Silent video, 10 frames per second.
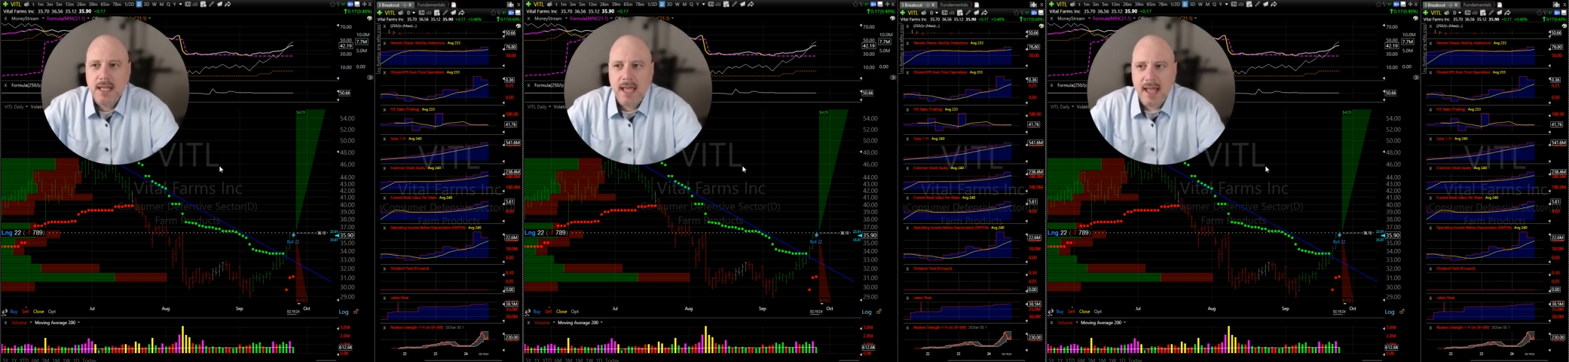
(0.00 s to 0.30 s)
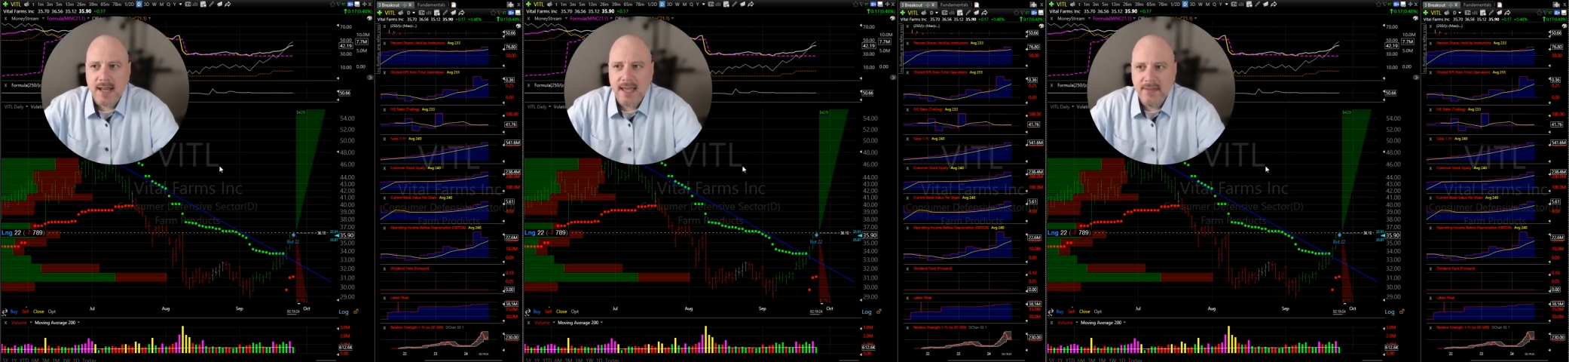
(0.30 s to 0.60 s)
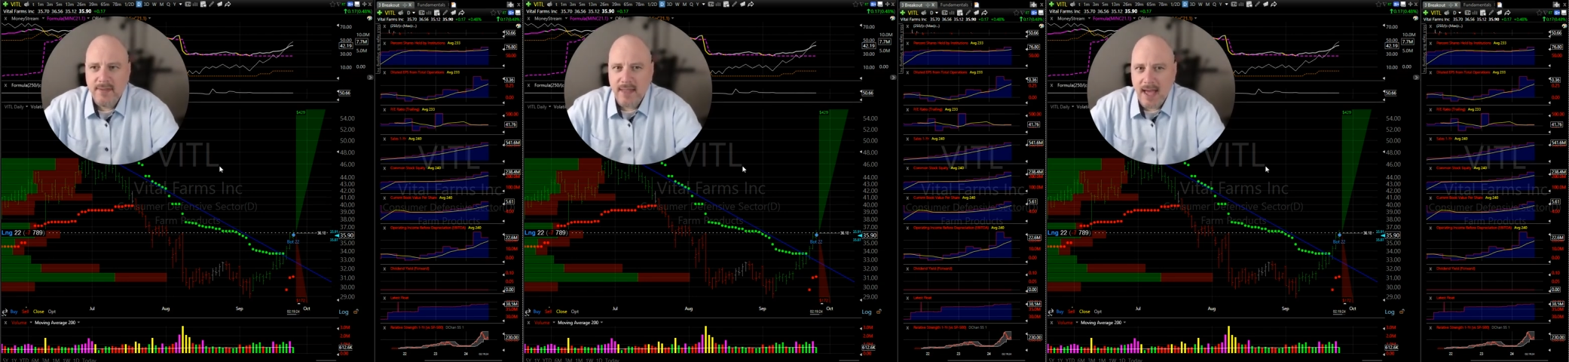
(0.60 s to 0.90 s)
And
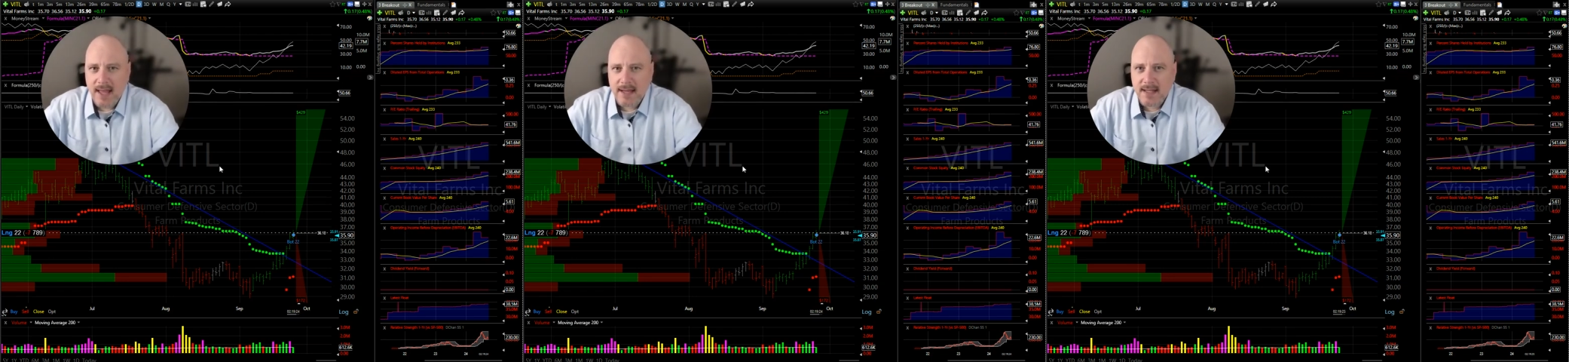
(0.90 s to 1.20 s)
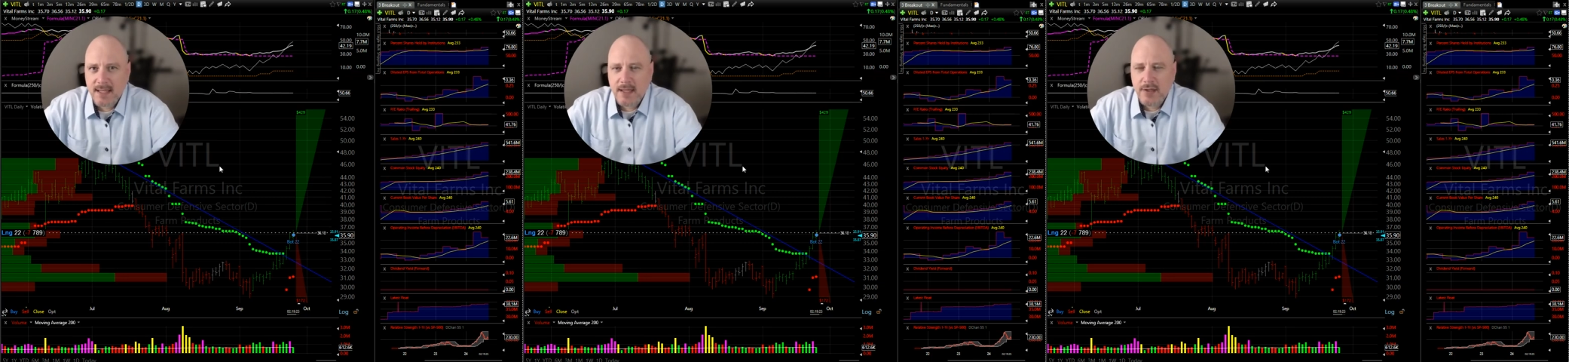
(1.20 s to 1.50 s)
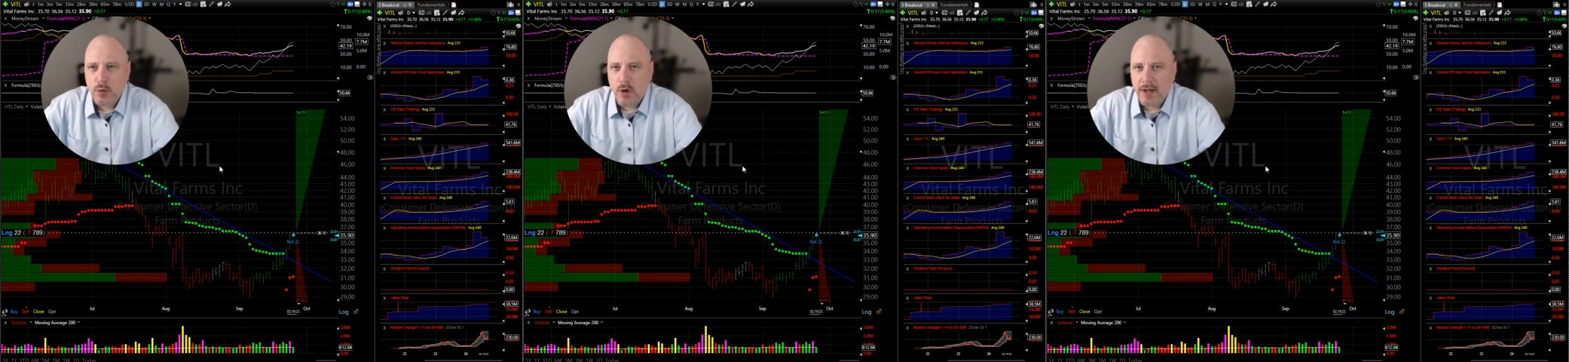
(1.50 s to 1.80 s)
in that,
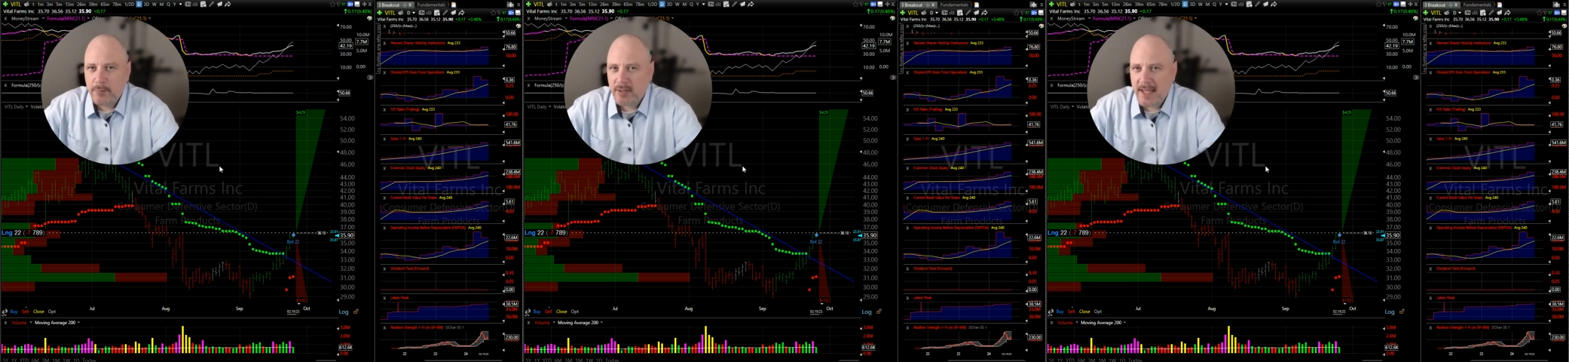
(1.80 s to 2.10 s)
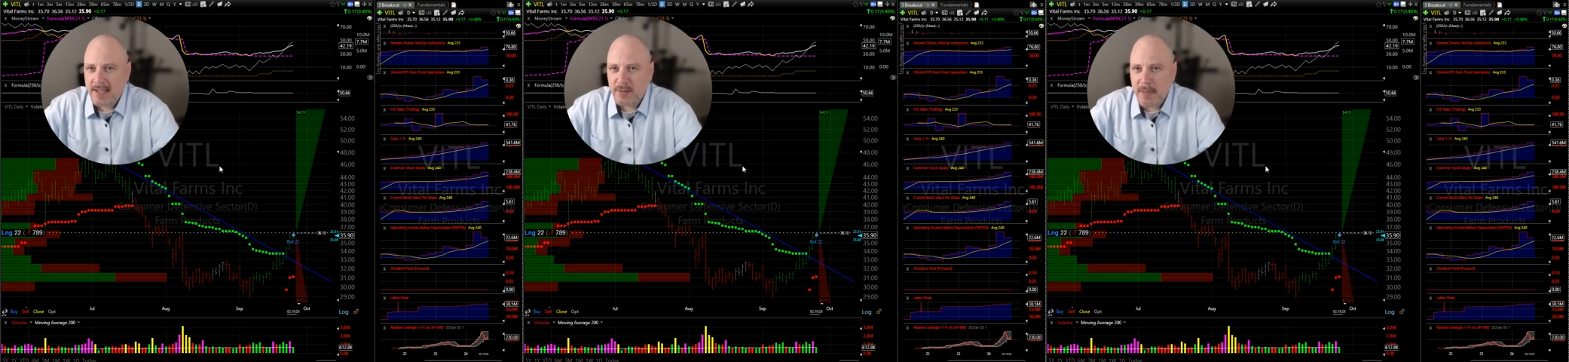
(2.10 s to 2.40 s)
you want to play as